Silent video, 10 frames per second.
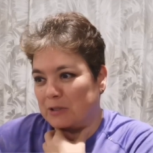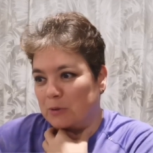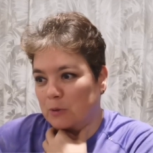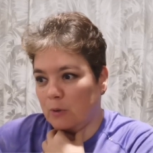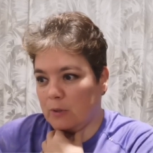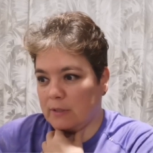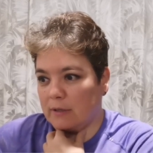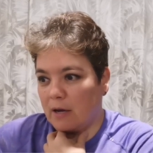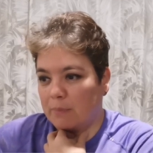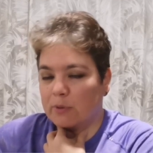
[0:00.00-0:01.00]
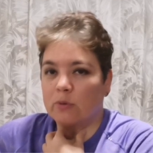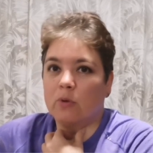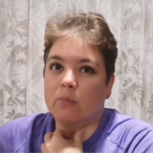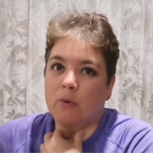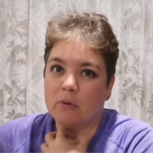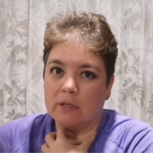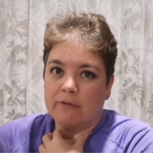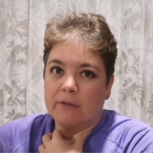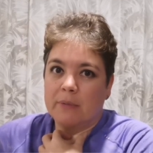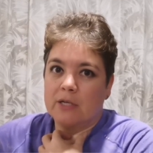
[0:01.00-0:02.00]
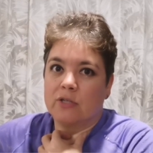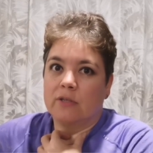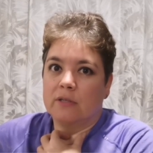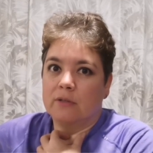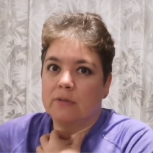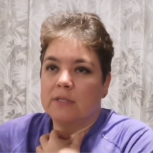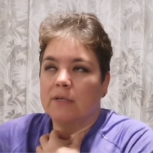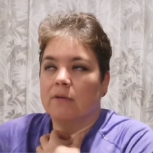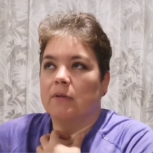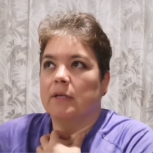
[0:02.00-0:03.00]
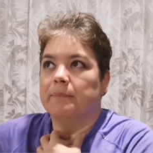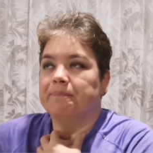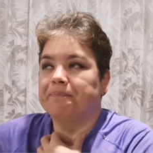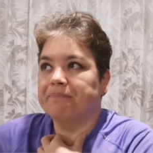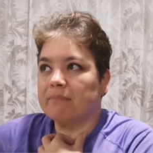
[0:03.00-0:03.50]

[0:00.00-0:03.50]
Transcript: Do not absorb all information that you see on the